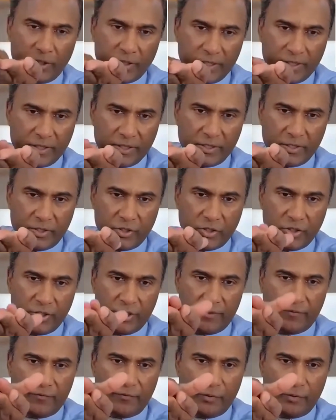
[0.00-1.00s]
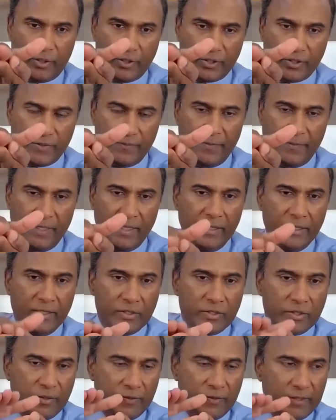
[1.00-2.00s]
This is a shear force.
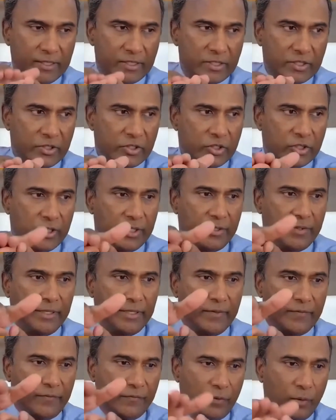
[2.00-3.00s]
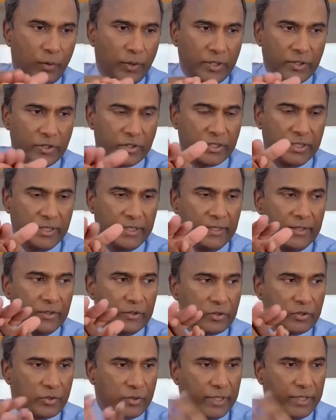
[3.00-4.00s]
So this shearing force
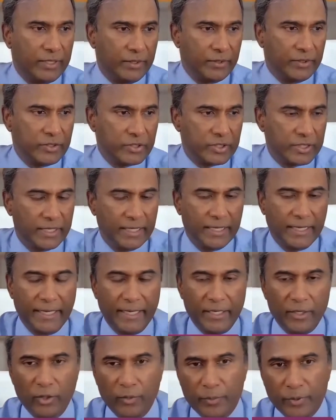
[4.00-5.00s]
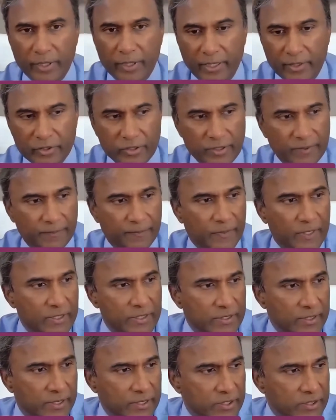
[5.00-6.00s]
triggers NO production.
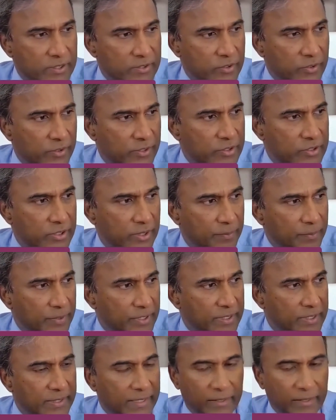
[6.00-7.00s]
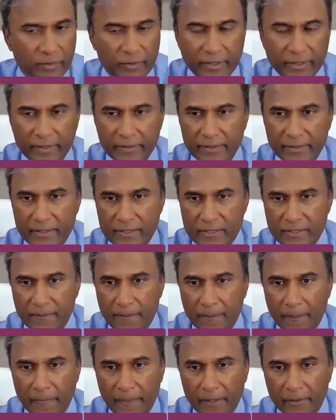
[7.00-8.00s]
So let's sort of jump into that and look at this,
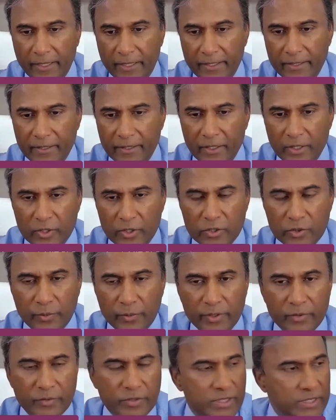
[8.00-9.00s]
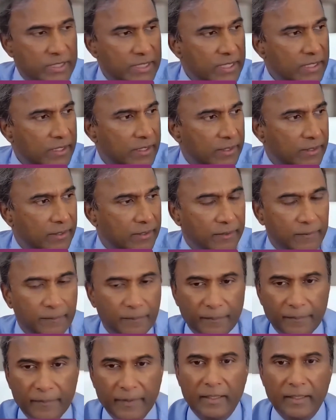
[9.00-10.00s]
okay? So what you see here
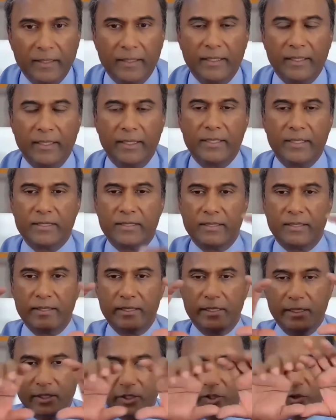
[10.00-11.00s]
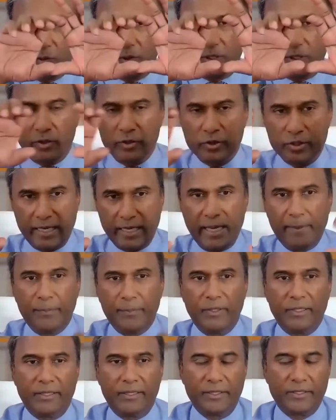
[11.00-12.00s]
is here's one of those
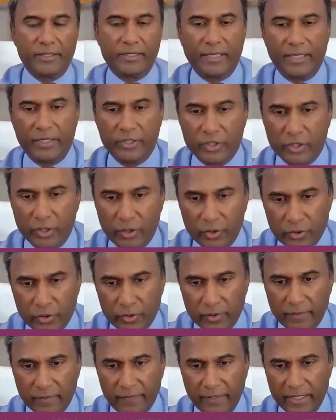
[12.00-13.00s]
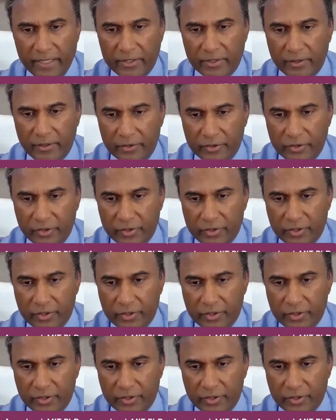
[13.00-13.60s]
capillaries that I showed you in the vasculature.